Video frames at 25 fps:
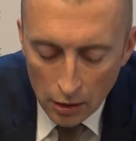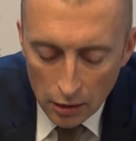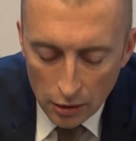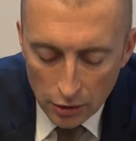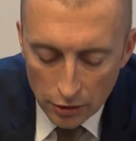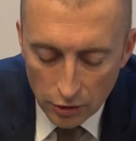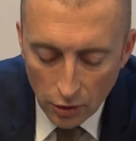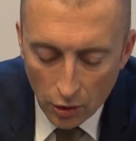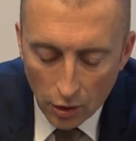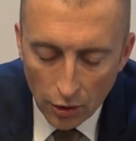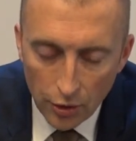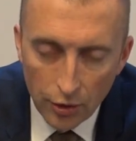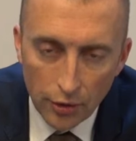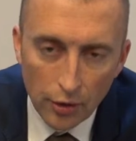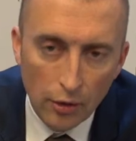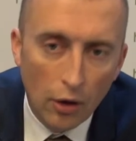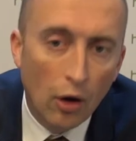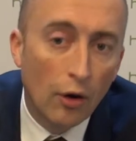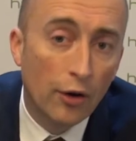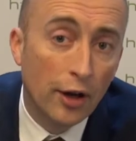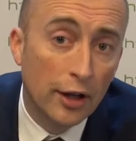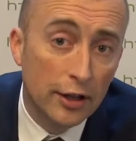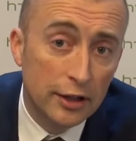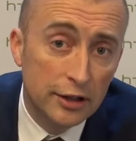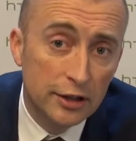So
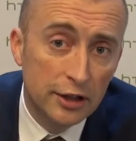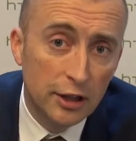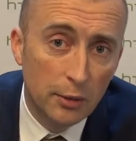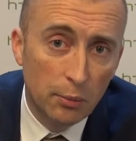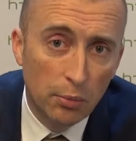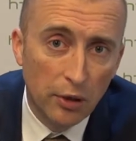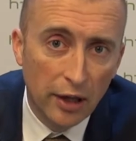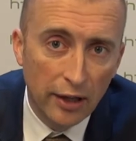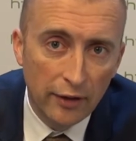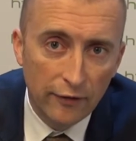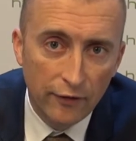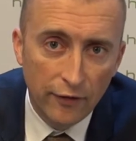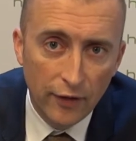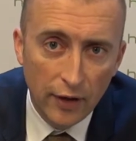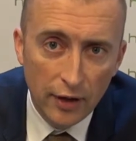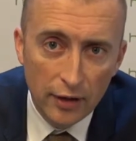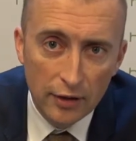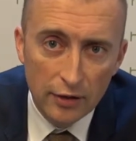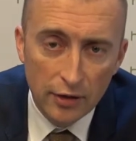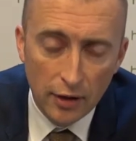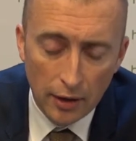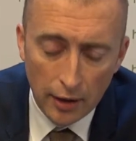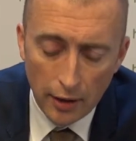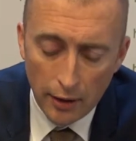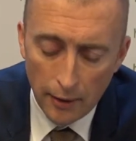on HTC BlinkFeed,
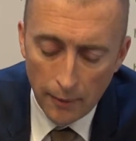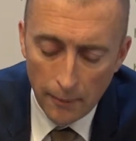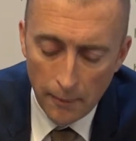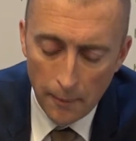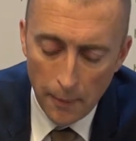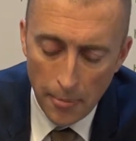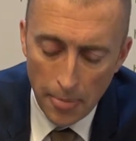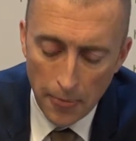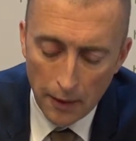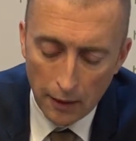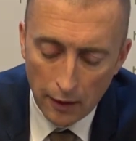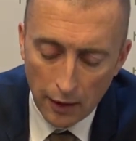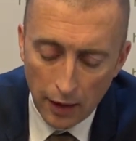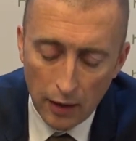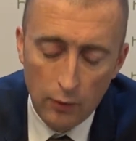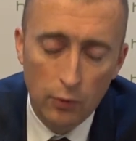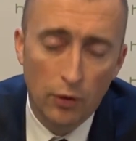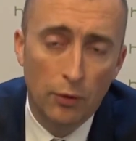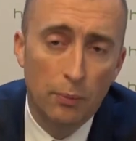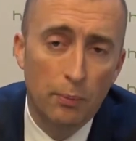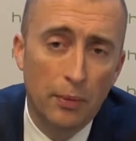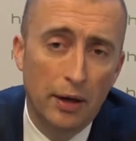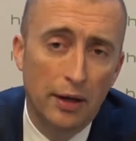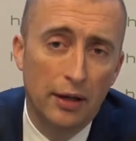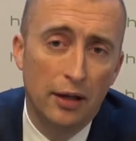like
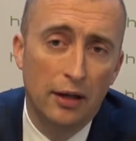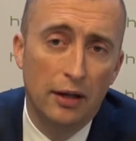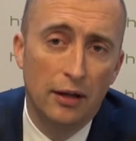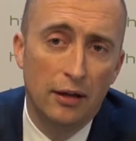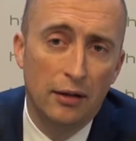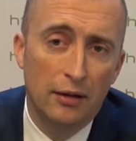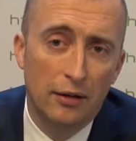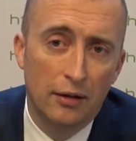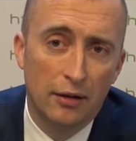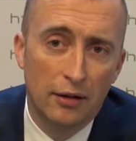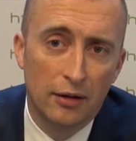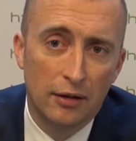with many